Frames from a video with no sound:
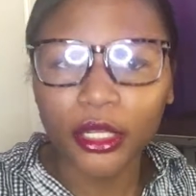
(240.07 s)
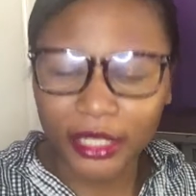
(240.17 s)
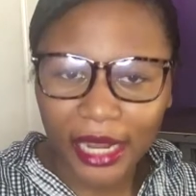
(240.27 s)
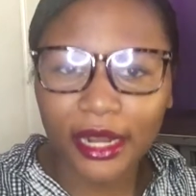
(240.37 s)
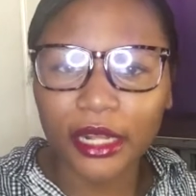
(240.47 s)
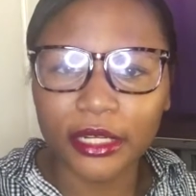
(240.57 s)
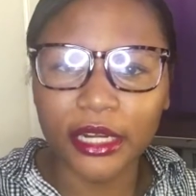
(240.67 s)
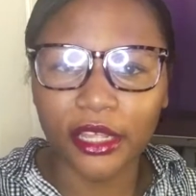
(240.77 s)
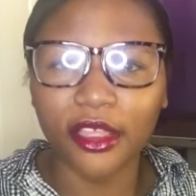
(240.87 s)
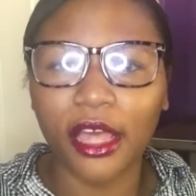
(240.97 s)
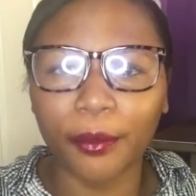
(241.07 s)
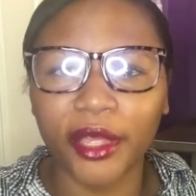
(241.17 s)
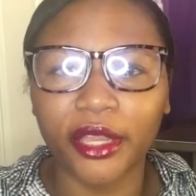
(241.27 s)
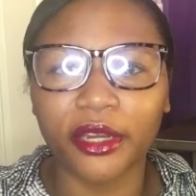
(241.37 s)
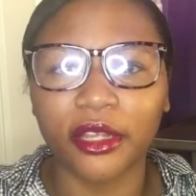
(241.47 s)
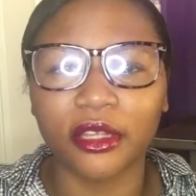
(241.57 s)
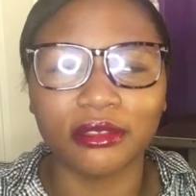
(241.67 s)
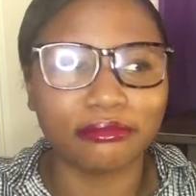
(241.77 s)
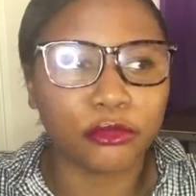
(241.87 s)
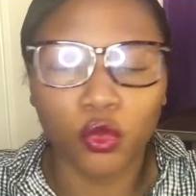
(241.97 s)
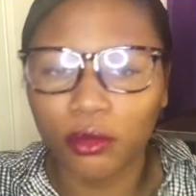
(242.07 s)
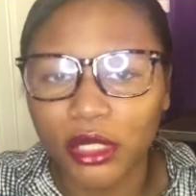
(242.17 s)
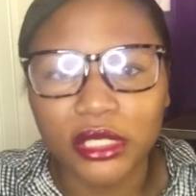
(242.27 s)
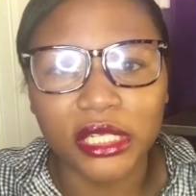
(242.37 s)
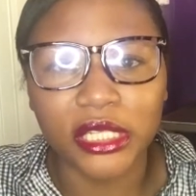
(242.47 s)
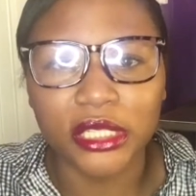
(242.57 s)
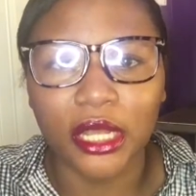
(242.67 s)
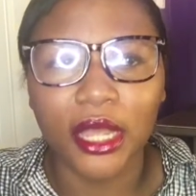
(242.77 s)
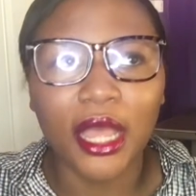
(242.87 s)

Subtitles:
that death happened 2 months later,